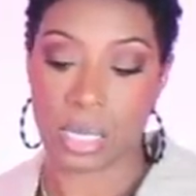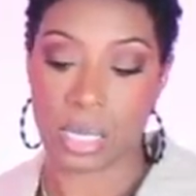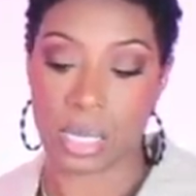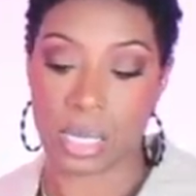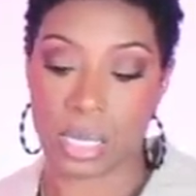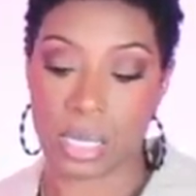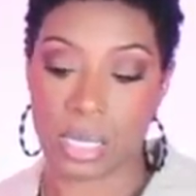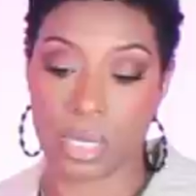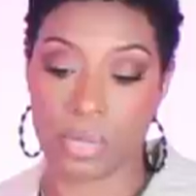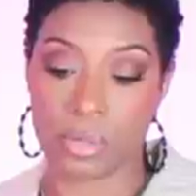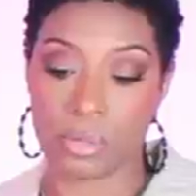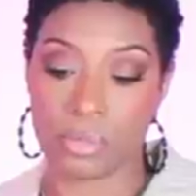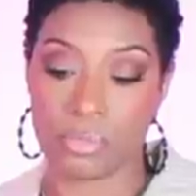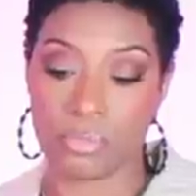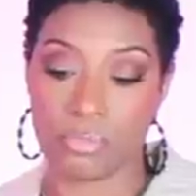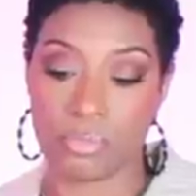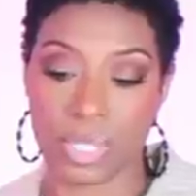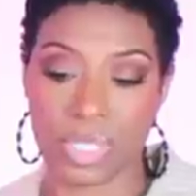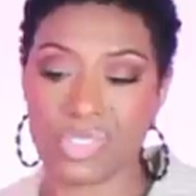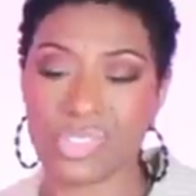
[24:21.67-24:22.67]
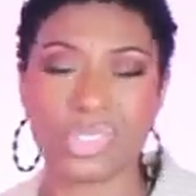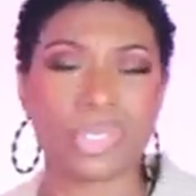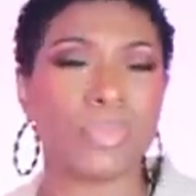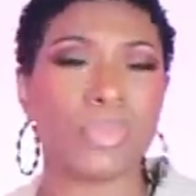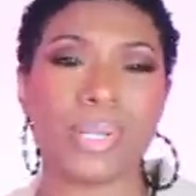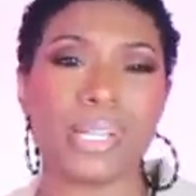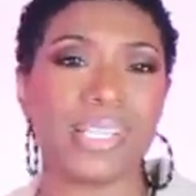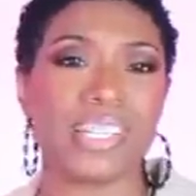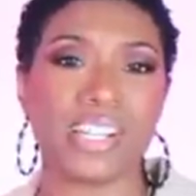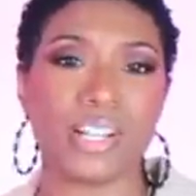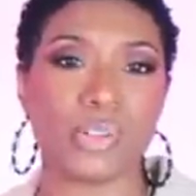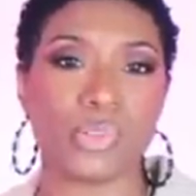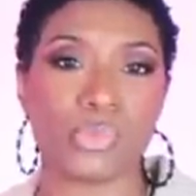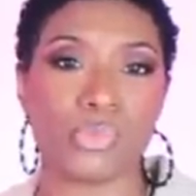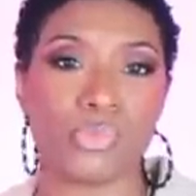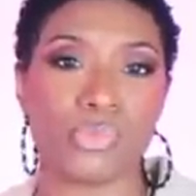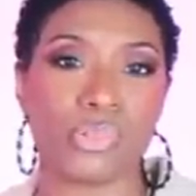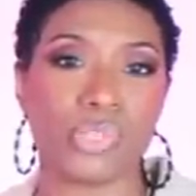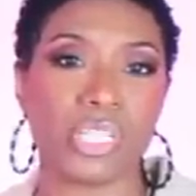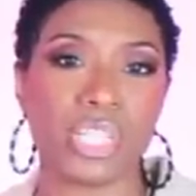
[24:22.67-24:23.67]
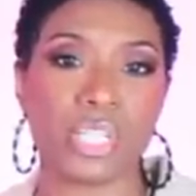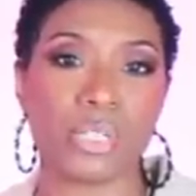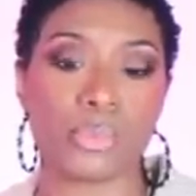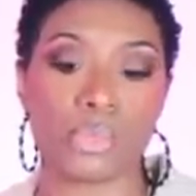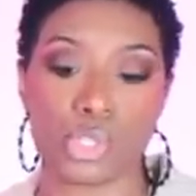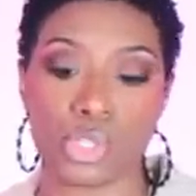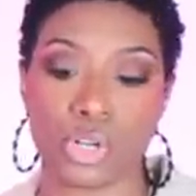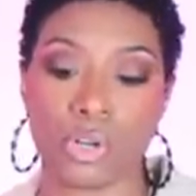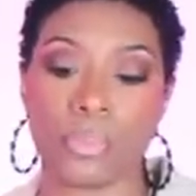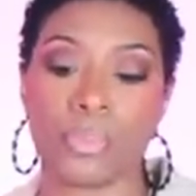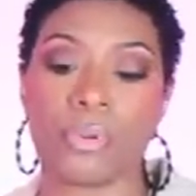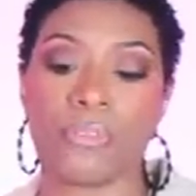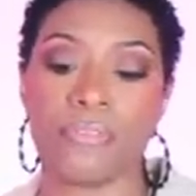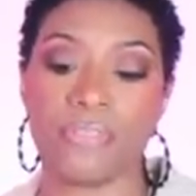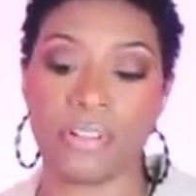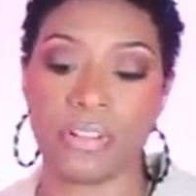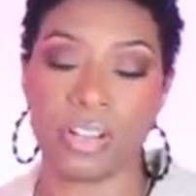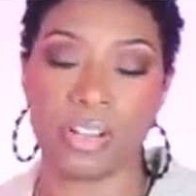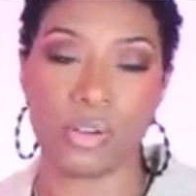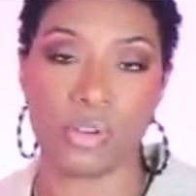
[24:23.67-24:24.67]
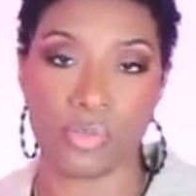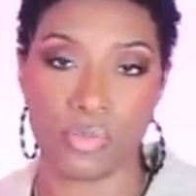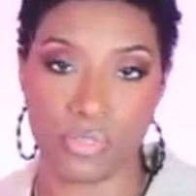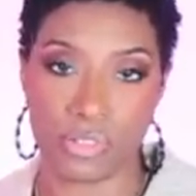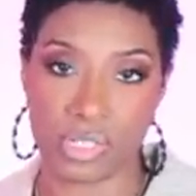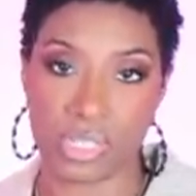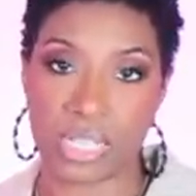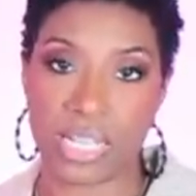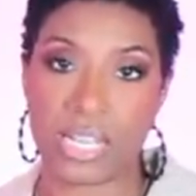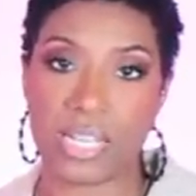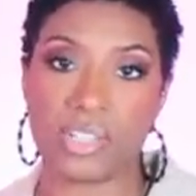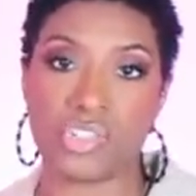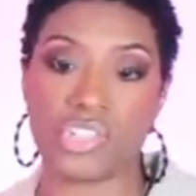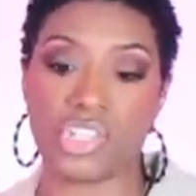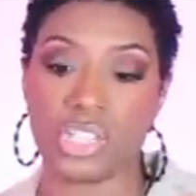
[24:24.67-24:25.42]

It's just a button-down denim shirt, but very oversized.